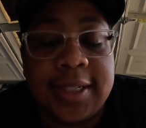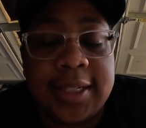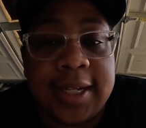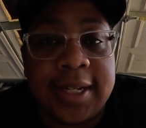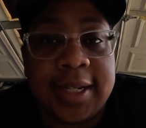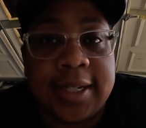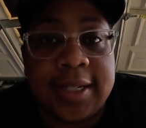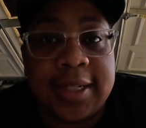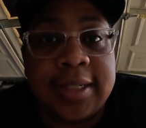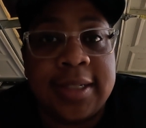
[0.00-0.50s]

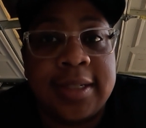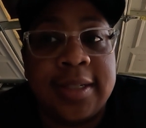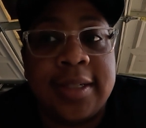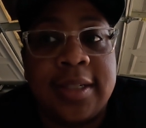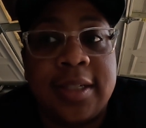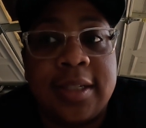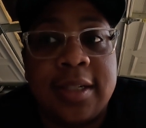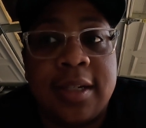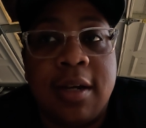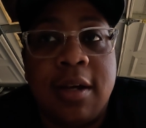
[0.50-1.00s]

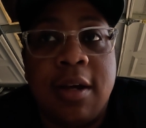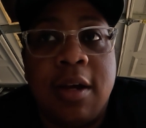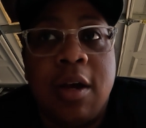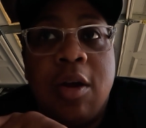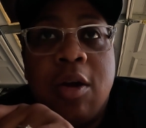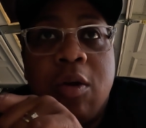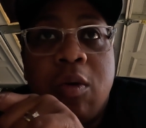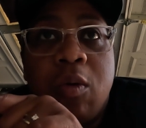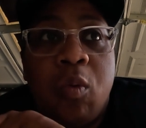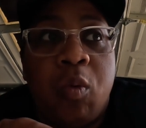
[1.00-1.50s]
is
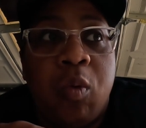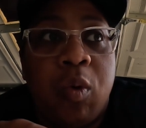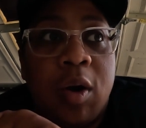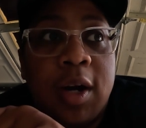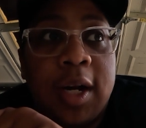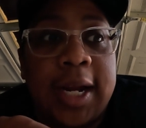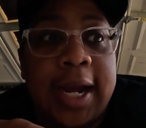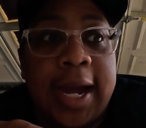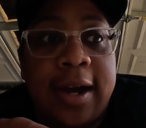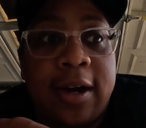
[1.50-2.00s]

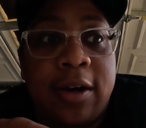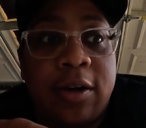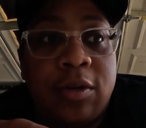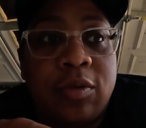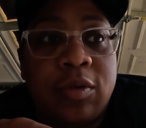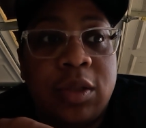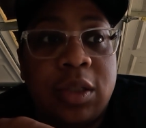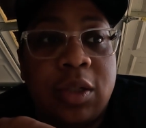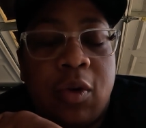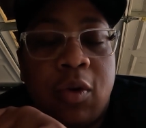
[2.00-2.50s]
work
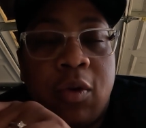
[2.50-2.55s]
out